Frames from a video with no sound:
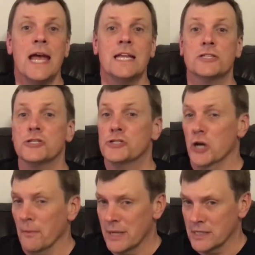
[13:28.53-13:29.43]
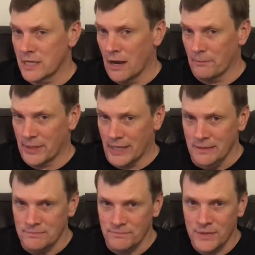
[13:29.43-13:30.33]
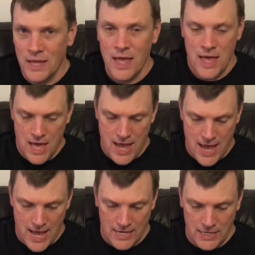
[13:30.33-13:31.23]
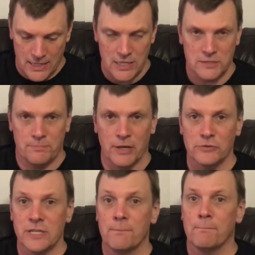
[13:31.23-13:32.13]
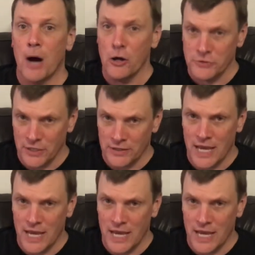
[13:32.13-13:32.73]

It is a German company, and it is built in Malta.